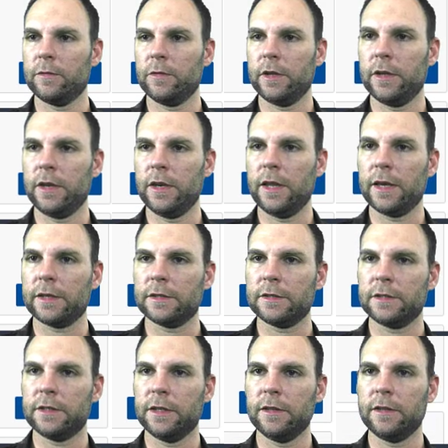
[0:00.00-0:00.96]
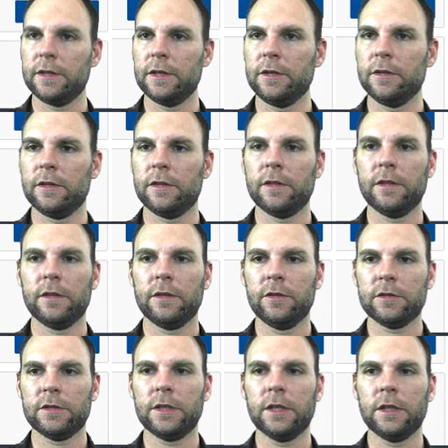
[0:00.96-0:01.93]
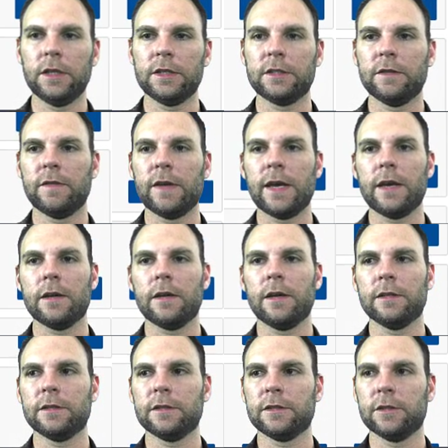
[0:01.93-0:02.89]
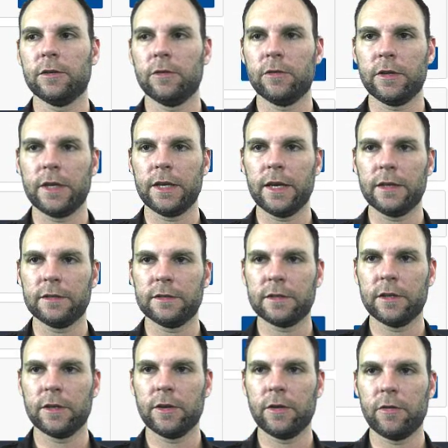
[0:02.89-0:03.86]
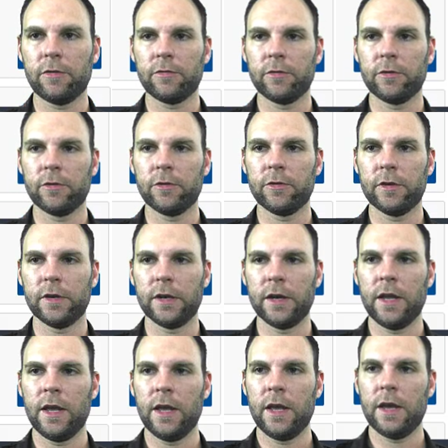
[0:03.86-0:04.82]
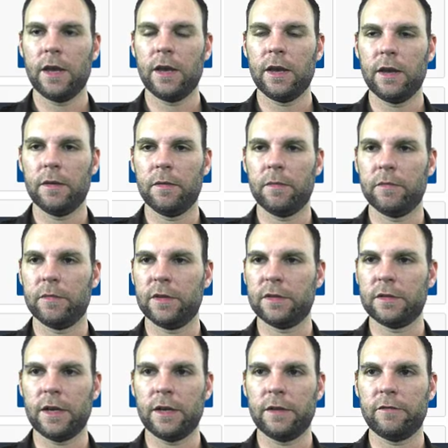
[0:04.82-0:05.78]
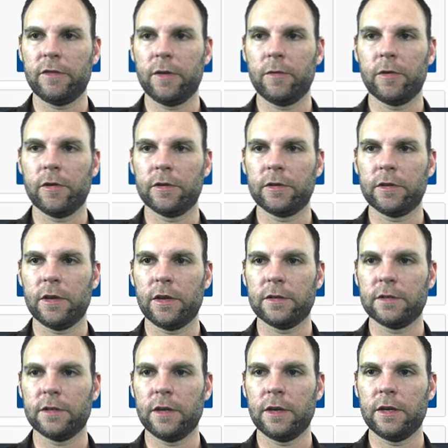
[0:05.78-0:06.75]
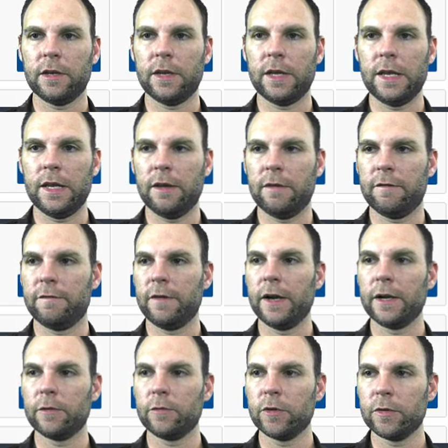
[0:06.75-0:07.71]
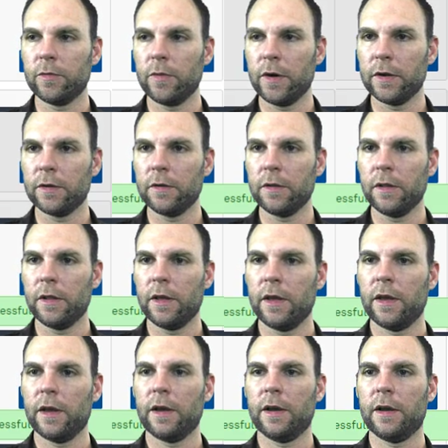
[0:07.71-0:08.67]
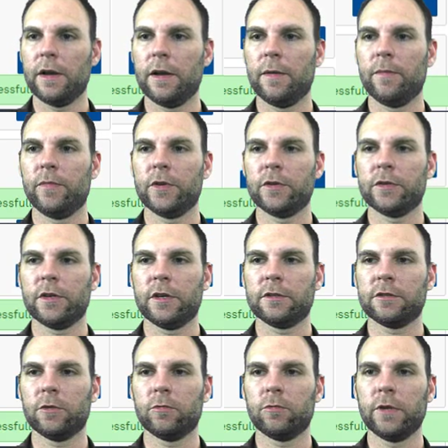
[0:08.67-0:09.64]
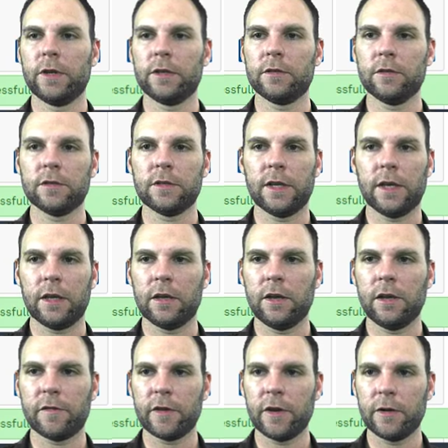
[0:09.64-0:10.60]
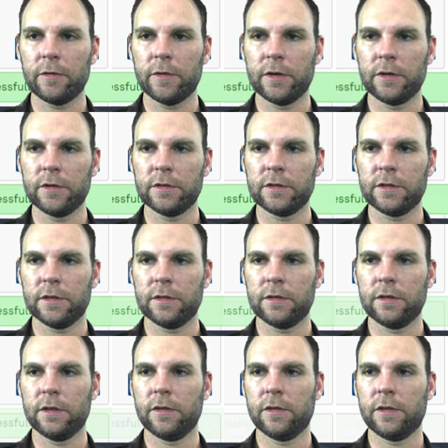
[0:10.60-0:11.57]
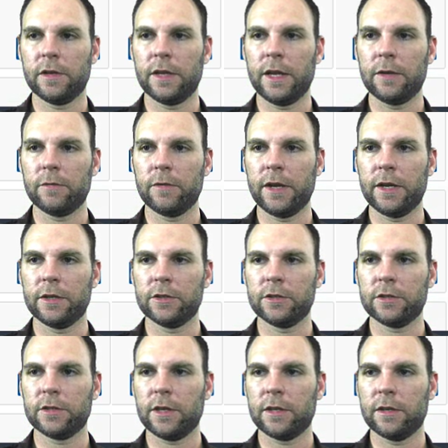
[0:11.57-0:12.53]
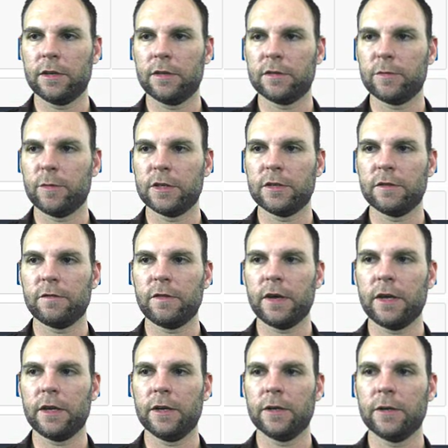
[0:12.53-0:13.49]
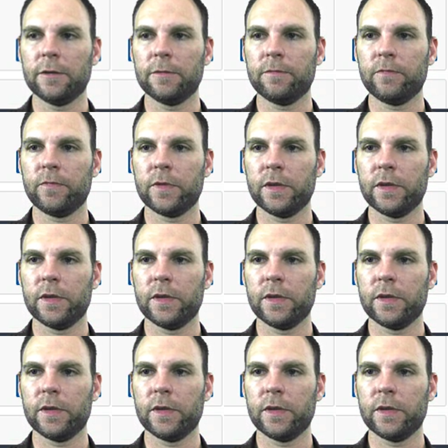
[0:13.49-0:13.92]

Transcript: then we'll hit next, and then you'll see a list of add-ons. So the guests can go through and decide if they want to toss on a firewood bundle. There's also rentals, like golf cart rentals, that, the date range they can specify here.